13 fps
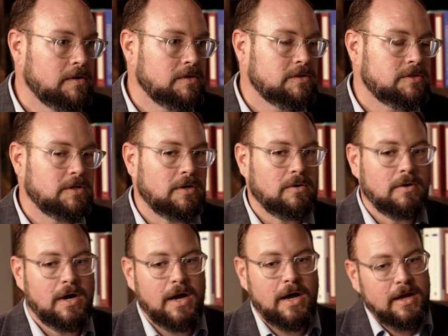
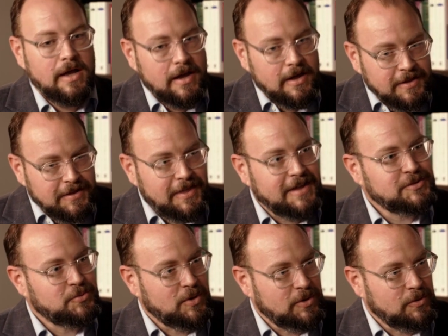So I, I think
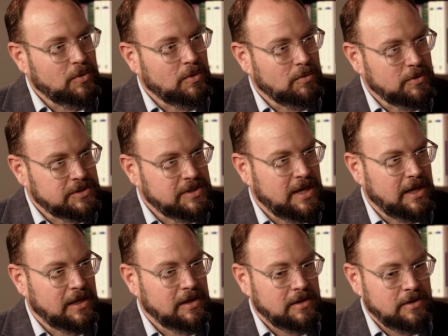that's what, what we're
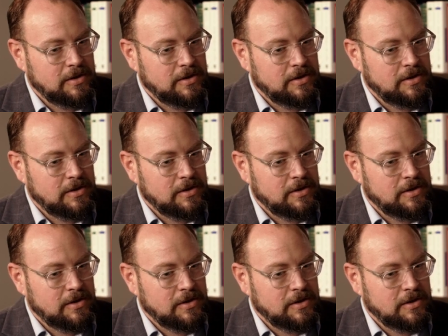saying.